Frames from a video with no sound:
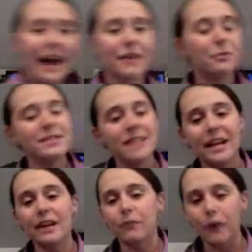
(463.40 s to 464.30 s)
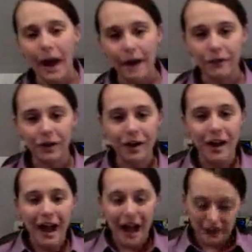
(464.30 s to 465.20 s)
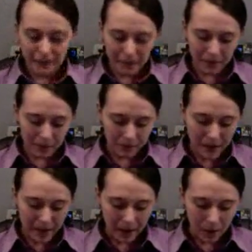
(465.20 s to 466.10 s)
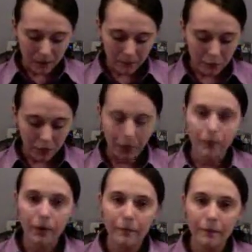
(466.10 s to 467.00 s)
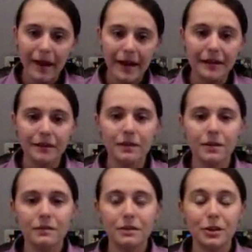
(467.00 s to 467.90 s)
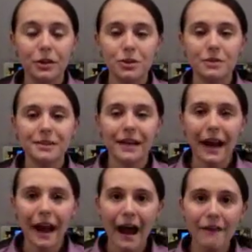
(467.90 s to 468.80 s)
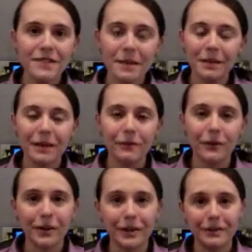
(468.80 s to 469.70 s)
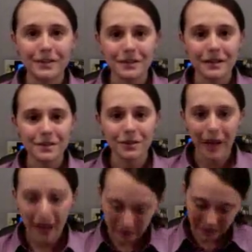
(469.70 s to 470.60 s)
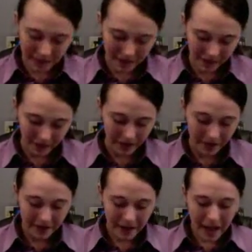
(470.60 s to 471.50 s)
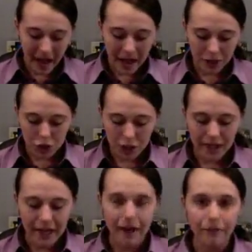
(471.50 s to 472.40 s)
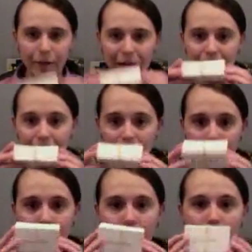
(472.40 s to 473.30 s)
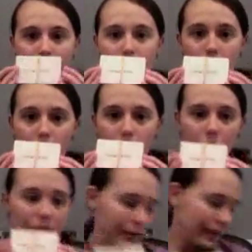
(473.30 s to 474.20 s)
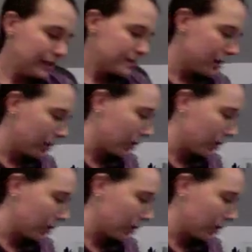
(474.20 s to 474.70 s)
and it was taking forever. And then my former roommate, you know, she was like, I have something for you. It's going to help you out a lot. And she gave me all of these note